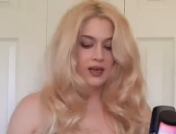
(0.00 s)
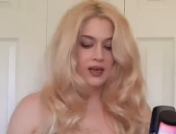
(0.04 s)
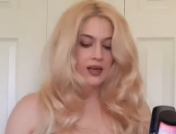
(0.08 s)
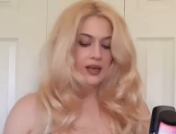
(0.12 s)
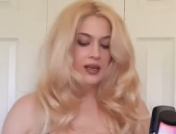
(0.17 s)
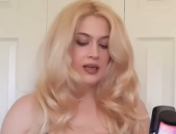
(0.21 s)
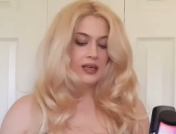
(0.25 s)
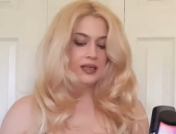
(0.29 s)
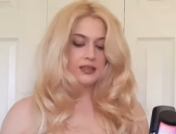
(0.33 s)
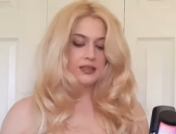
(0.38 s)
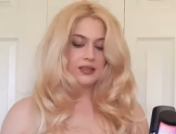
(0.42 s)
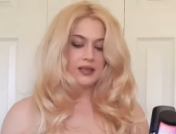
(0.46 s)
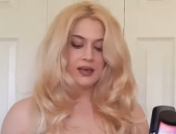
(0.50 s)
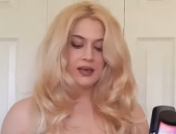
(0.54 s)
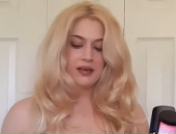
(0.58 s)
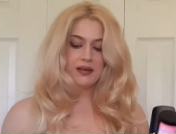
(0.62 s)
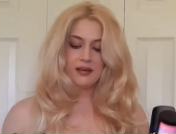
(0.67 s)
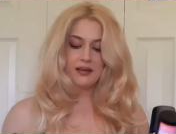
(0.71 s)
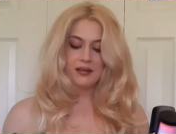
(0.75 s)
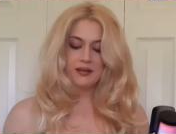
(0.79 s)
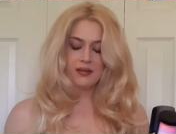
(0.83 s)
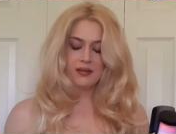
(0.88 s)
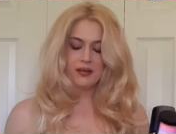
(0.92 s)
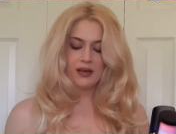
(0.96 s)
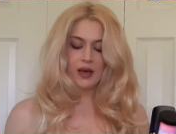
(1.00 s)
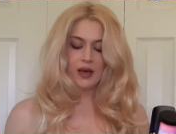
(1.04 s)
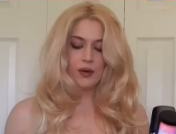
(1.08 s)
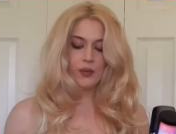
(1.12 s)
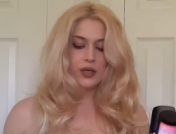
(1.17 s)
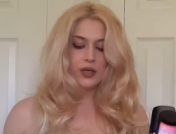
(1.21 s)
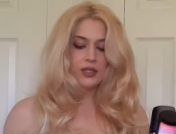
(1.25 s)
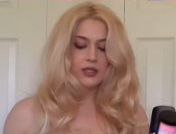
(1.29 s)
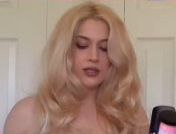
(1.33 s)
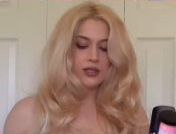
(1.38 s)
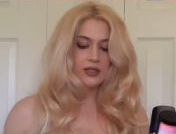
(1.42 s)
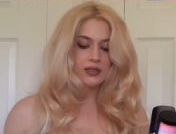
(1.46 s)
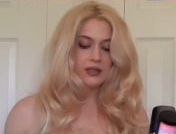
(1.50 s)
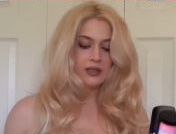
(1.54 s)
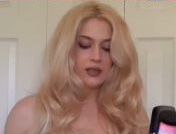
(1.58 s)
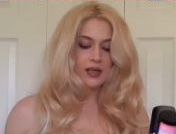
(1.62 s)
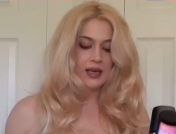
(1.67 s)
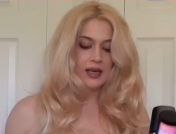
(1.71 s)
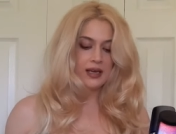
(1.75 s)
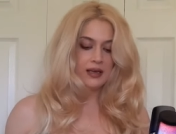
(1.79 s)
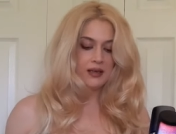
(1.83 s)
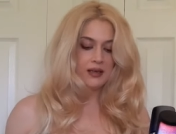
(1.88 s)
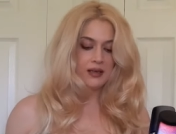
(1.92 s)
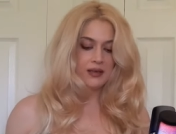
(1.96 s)
It's like, can we just
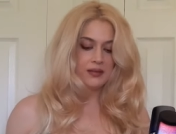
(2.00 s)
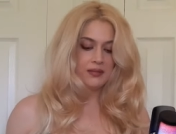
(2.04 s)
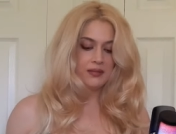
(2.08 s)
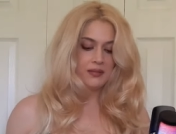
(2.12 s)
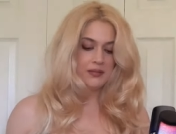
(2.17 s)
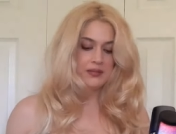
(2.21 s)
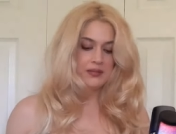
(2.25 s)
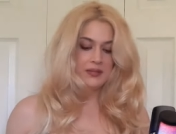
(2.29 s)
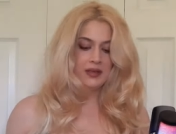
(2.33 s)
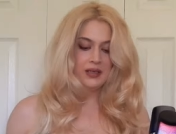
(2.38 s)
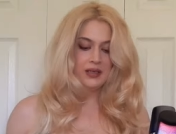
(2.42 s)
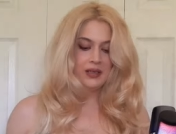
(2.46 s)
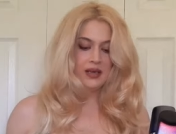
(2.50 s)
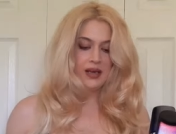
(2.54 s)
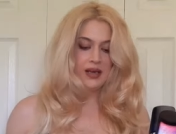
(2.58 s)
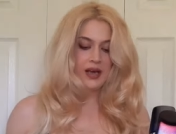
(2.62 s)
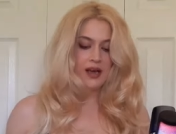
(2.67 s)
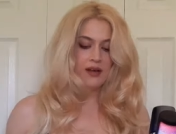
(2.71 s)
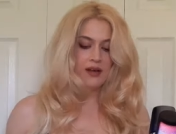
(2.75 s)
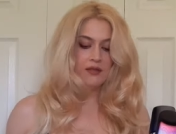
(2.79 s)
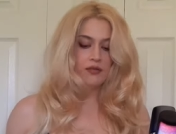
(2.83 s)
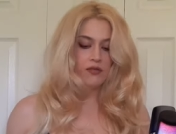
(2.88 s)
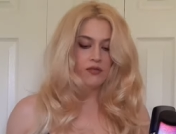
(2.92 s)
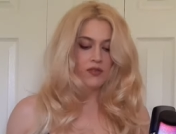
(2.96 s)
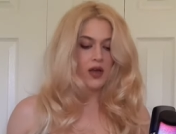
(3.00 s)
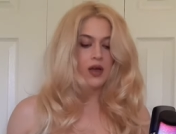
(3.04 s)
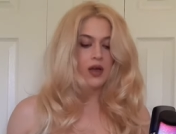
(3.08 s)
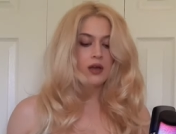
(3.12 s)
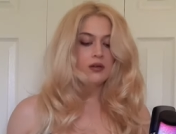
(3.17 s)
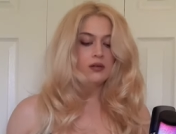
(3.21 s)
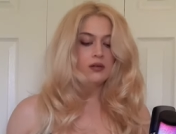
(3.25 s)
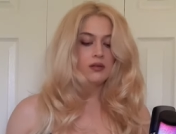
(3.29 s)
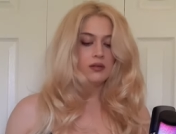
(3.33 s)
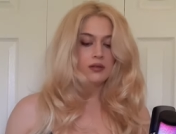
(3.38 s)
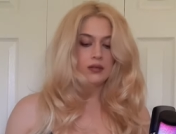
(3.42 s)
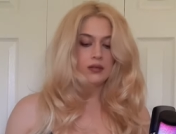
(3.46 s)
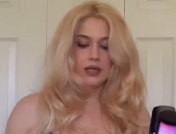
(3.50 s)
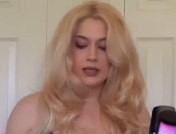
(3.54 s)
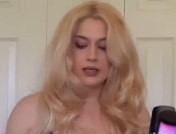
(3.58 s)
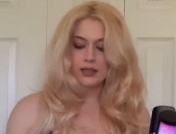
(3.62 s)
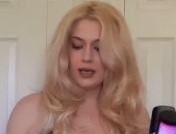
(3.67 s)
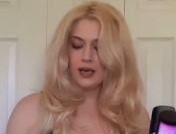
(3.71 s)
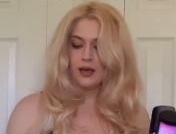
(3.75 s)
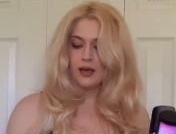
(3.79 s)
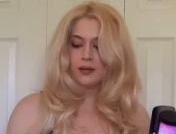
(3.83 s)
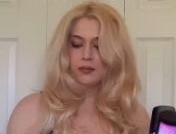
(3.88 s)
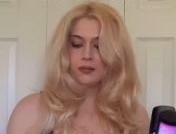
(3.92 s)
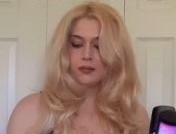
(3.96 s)
like have fun? Like,
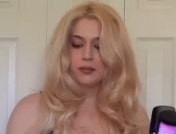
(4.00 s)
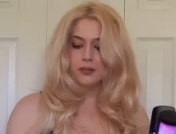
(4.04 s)
damn.